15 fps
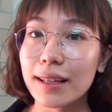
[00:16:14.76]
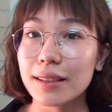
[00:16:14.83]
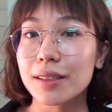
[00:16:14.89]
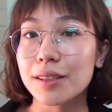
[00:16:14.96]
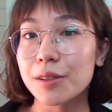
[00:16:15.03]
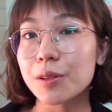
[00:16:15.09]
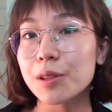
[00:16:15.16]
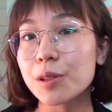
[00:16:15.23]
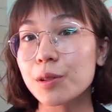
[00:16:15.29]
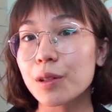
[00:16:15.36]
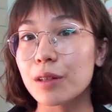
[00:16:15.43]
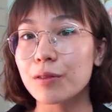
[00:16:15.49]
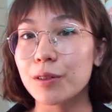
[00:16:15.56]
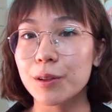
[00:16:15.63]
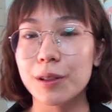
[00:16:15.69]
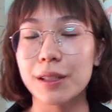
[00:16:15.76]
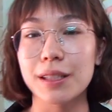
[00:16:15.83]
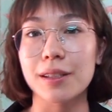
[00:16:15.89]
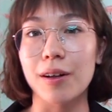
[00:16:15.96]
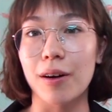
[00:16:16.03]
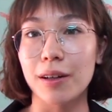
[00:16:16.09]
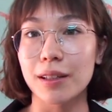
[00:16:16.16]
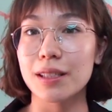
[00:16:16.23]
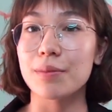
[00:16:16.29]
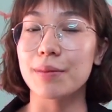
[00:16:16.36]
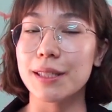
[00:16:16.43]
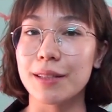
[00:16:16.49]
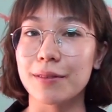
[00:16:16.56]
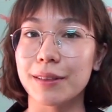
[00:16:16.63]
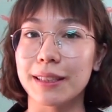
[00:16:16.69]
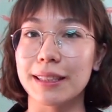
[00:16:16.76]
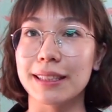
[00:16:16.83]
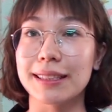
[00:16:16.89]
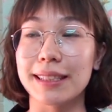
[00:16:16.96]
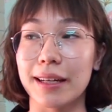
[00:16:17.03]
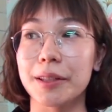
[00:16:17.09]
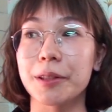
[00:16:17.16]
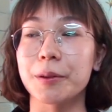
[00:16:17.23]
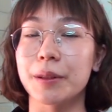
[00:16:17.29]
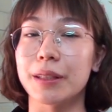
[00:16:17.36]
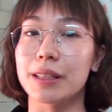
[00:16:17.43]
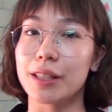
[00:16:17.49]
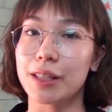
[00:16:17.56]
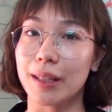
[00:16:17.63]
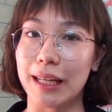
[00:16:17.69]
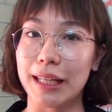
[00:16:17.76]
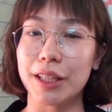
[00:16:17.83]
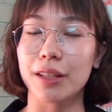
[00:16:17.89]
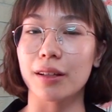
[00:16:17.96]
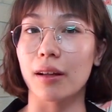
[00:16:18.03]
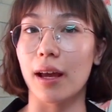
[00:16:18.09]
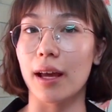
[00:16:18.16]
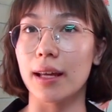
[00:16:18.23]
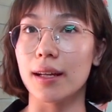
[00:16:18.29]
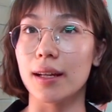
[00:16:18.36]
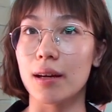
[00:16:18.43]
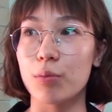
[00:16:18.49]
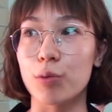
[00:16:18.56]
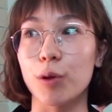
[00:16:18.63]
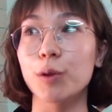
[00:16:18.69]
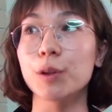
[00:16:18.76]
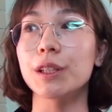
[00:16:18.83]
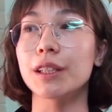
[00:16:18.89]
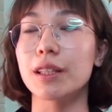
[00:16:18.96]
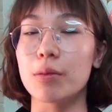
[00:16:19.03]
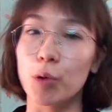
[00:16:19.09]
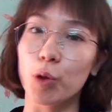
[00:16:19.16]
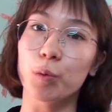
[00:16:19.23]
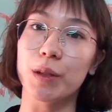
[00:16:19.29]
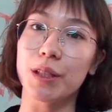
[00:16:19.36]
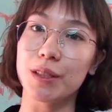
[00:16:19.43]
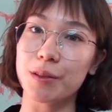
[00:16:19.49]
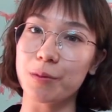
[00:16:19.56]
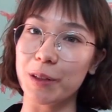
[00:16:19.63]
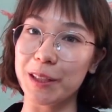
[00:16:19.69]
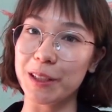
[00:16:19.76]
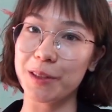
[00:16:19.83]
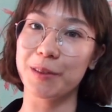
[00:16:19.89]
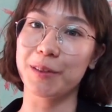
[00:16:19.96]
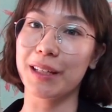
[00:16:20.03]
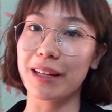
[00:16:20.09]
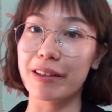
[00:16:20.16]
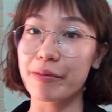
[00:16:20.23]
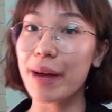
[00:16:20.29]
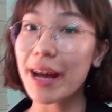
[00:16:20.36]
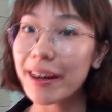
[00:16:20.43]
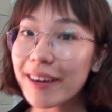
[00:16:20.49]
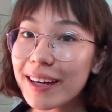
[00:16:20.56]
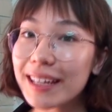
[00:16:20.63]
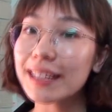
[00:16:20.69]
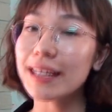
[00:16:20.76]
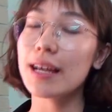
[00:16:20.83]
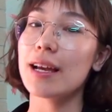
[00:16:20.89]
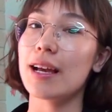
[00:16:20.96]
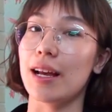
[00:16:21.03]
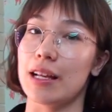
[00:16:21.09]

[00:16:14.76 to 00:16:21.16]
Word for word: And there's also a focus on specifically sexual initiation and approaching the moment when you get married